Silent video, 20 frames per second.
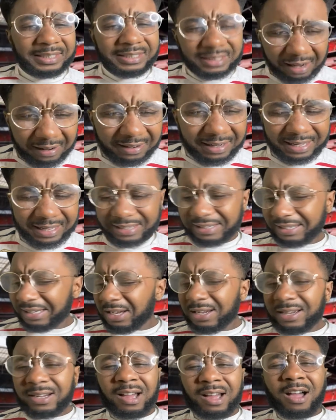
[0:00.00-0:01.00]
done it
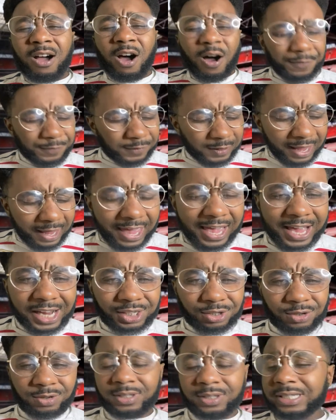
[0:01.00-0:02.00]
after
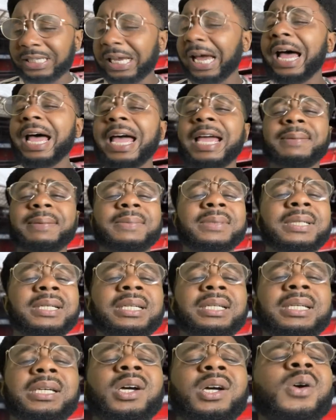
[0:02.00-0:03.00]
extra time.
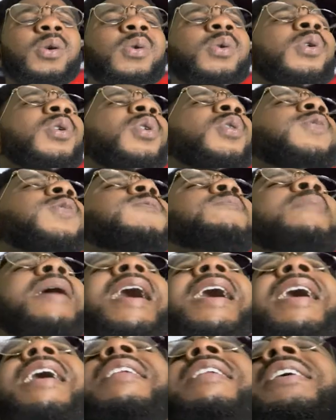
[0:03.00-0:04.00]
Whew,
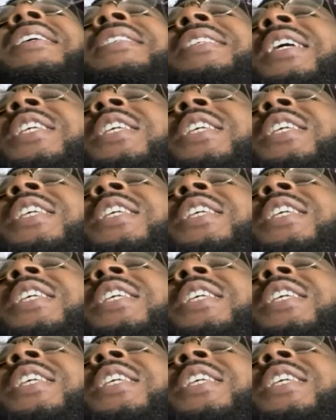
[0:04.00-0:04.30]
my head is